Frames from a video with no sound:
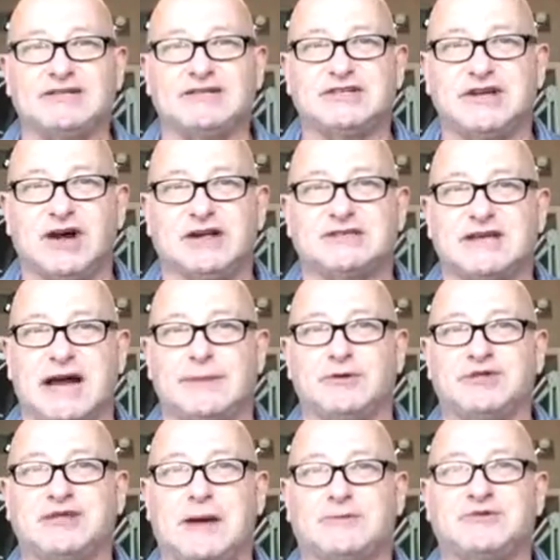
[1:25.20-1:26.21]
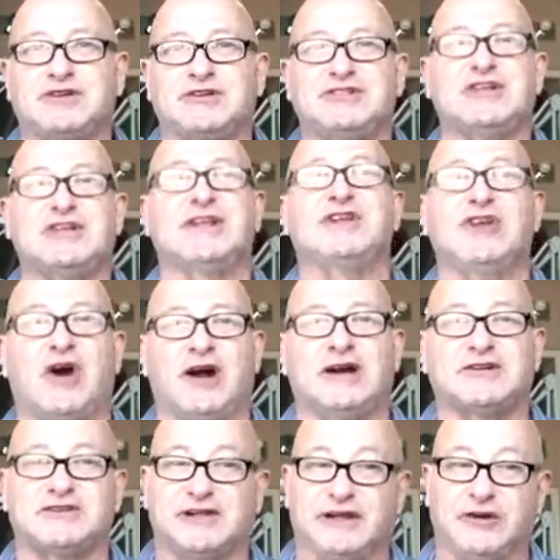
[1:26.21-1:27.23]
the all-time receptions and
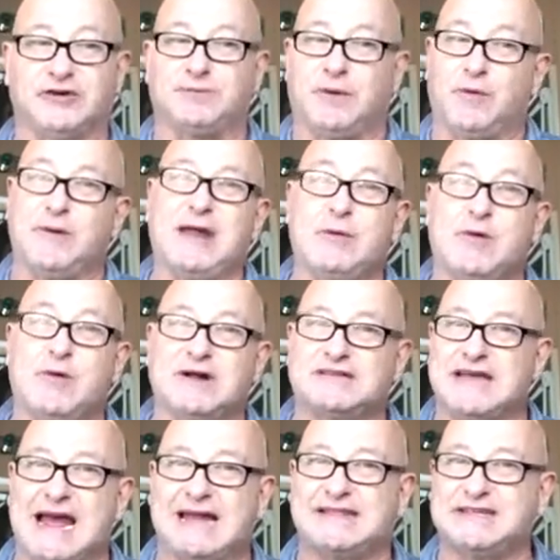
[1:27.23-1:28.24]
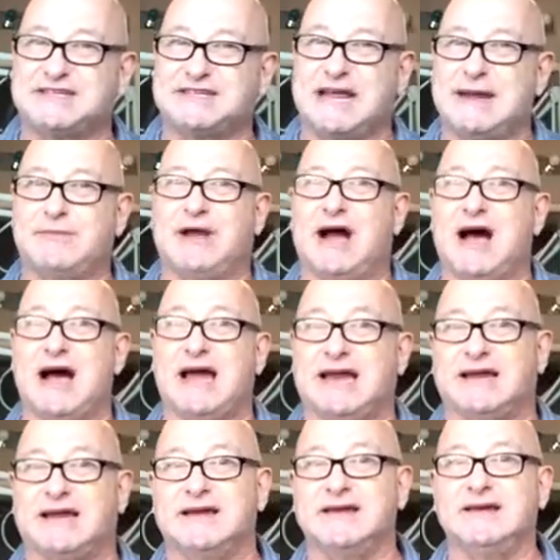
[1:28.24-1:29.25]
yards leader, but we once had the same
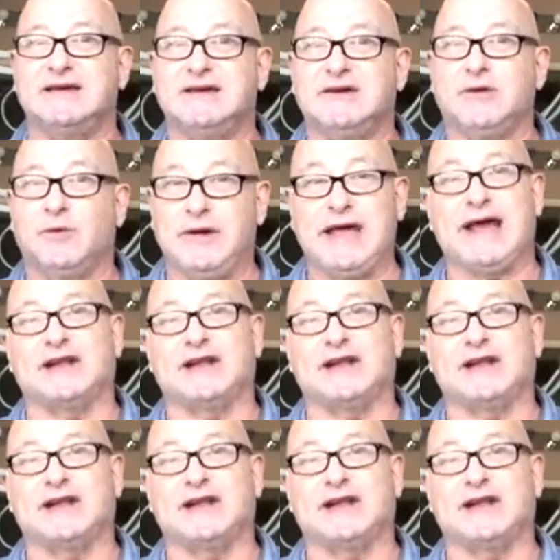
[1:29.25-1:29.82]
guy. We had